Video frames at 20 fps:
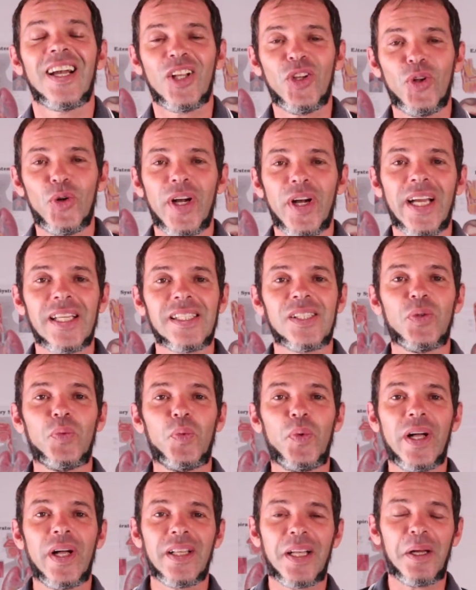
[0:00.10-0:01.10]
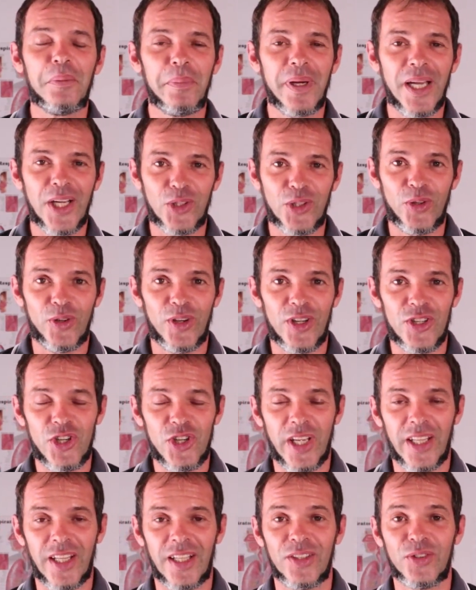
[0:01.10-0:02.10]
Hello guys, and welcome back to our
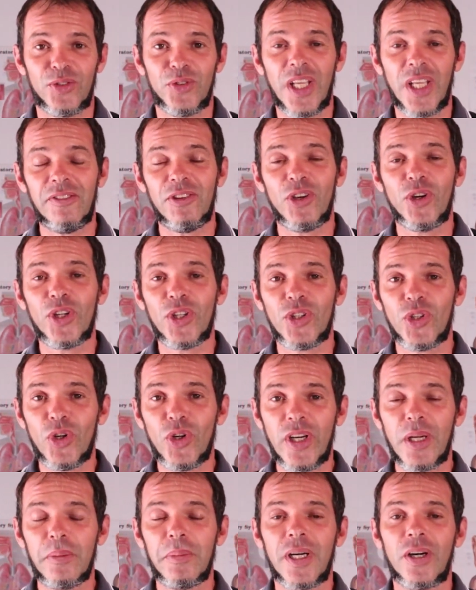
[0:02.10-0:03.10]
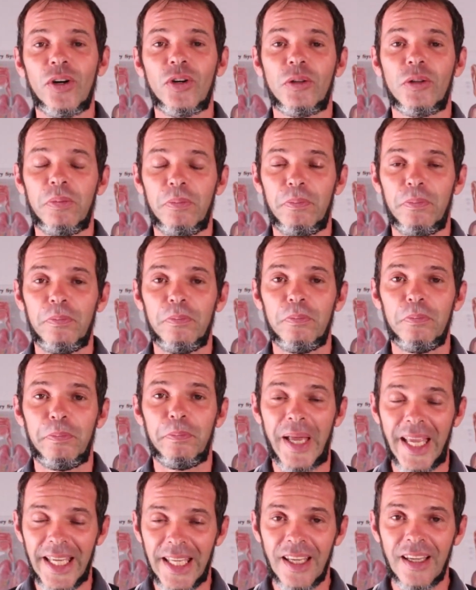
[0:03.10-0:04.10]
channel. Today we're going to talk about
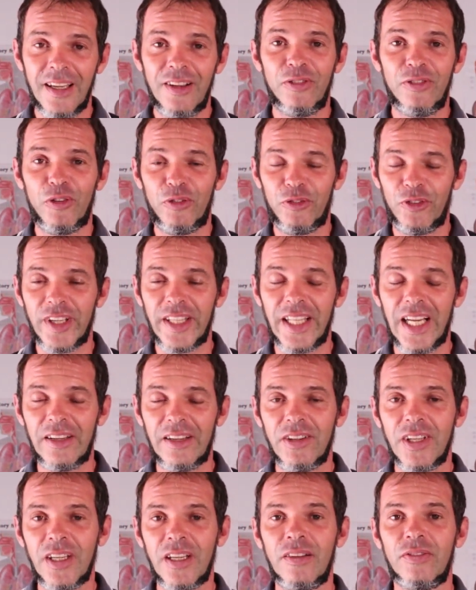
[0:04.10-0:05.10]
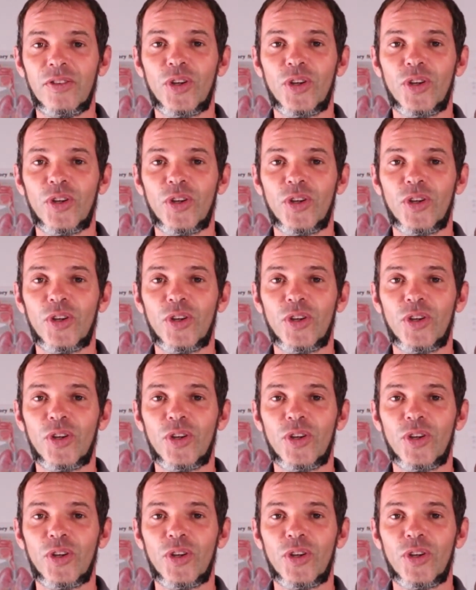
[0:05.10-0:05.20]
packing for freediving.